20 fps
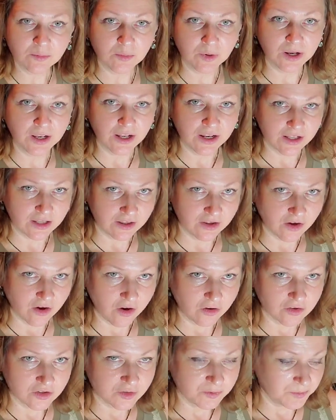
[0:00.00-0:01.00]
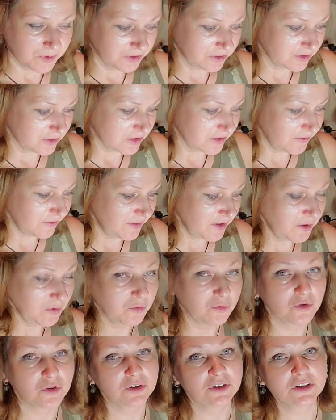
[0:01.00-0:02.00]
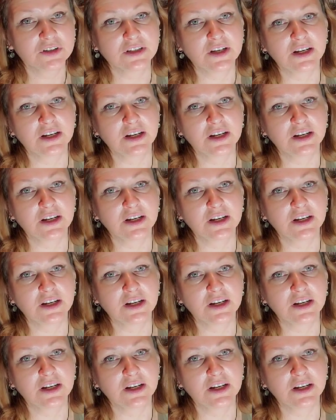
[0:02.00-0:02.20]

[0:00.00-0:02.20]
by that knowledge, because if they want to